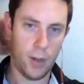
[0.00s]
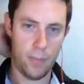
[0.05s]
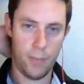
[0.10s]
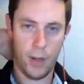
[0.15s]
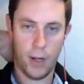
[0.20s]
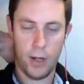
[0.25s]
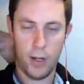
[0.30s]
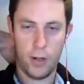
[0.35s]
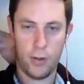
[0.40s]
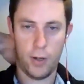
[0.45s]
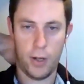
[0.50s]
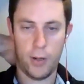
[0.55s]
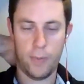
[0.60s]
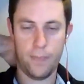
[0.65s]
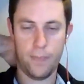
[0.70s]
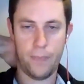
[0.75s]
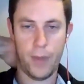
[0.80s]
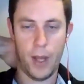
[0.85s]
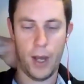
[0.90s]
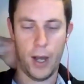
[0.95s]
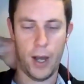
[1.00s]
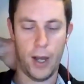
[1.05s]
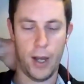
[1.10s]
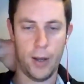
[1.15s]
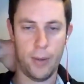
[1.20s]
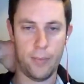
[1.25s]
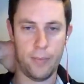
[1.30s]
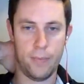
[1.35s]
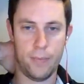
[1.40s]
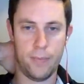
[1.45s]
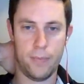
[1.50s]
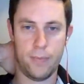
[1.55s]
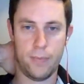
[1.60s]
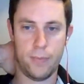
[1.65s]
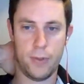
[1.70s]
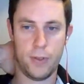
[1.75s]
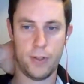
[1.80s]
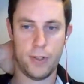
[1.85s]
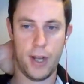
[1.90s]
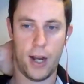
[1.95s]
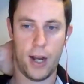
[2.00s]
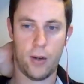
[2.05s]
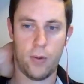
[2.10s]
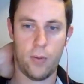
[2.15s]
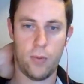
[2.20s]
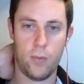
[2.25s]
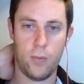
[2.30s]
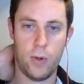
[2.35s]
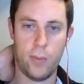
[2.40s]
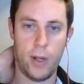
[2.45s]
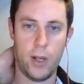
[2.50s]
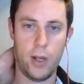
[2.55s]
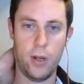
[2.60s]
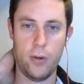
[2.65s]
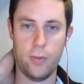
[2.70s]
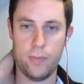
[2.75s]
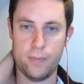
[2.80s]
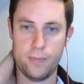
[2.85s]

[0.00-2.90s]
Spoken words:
I agree. Zach, what about you?